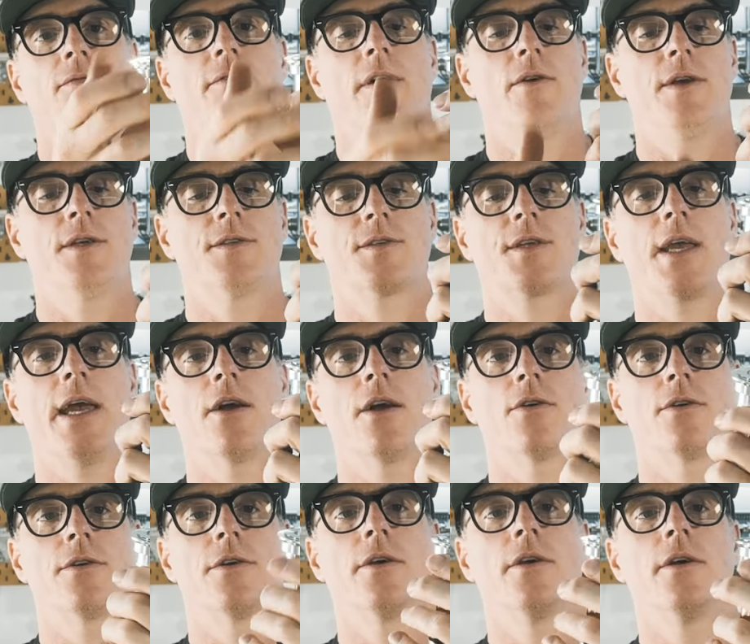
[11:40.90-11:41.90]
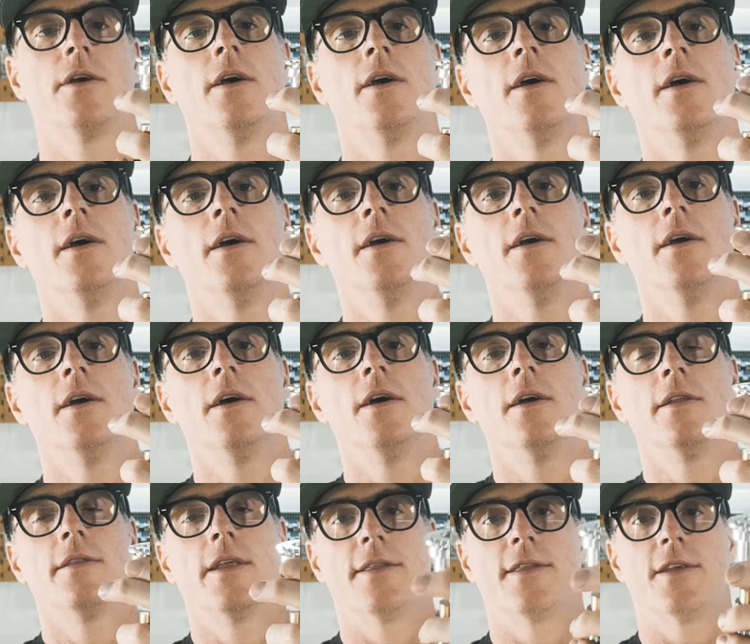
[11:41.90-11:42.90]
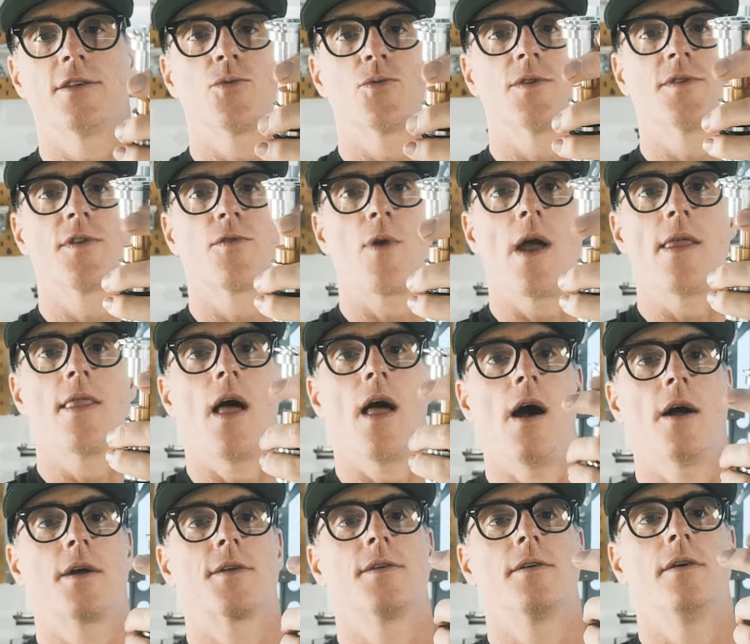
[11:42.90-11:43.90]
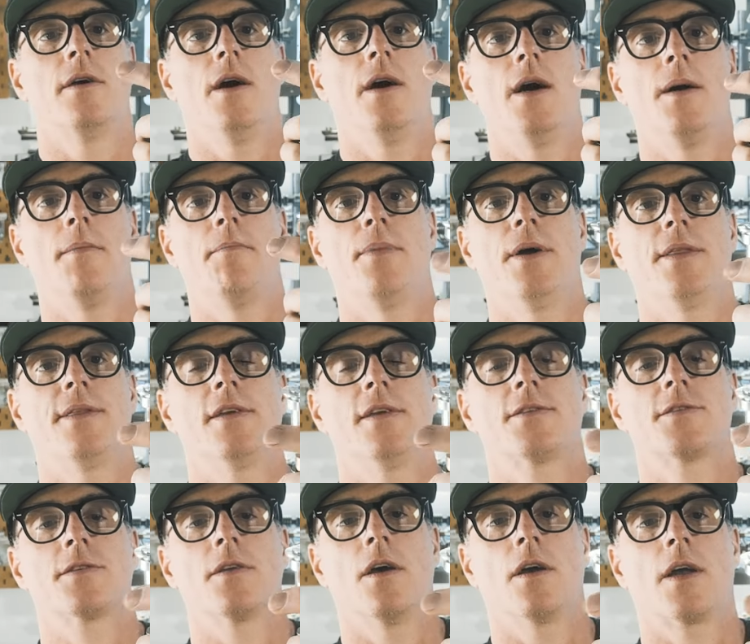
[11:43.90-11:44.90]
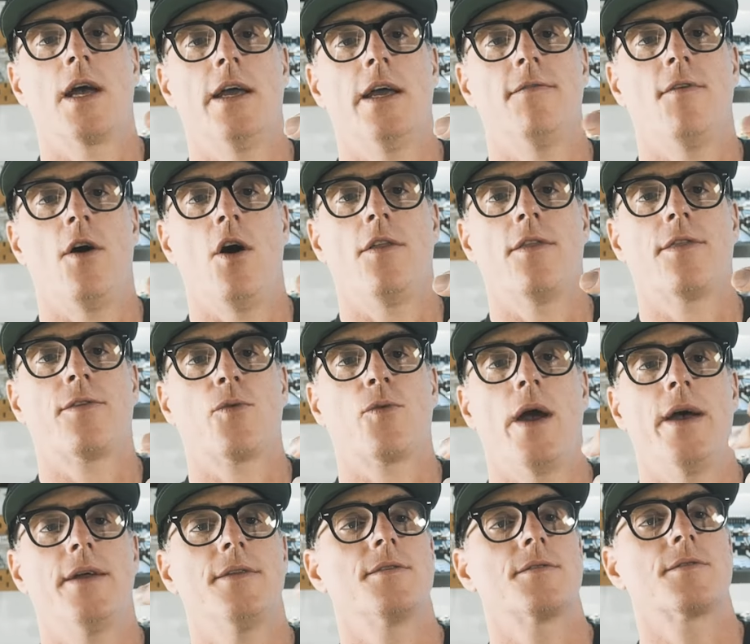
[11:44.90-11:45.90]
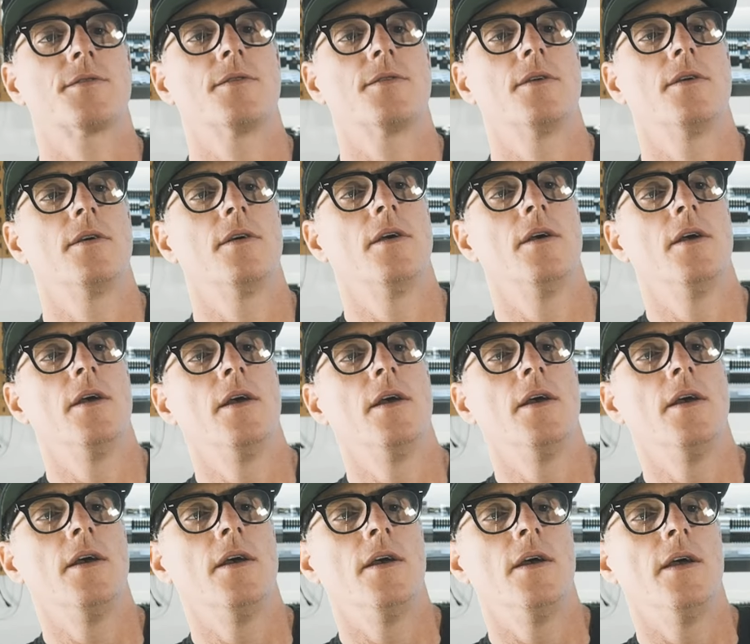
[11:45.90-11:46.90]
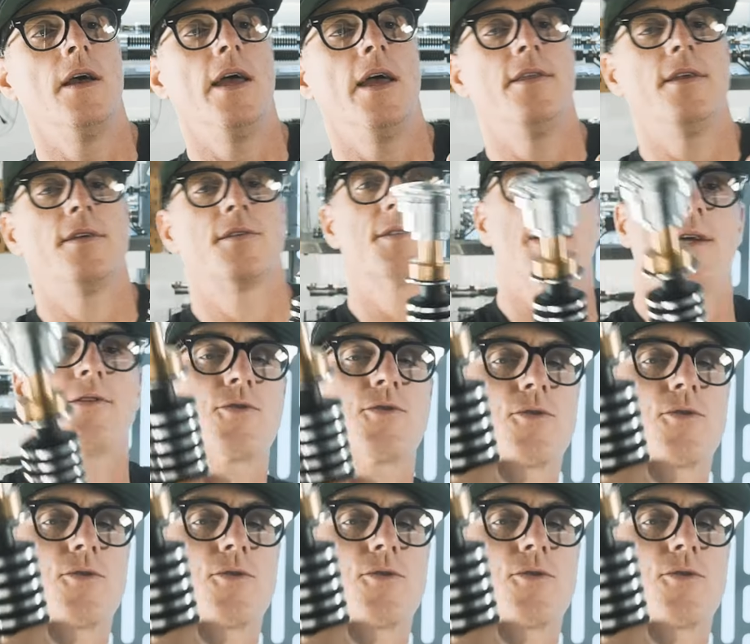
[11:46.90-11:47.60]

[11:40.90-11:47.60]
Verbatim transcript: very scared that this was thread locked, um, but this kind of unthreads and the set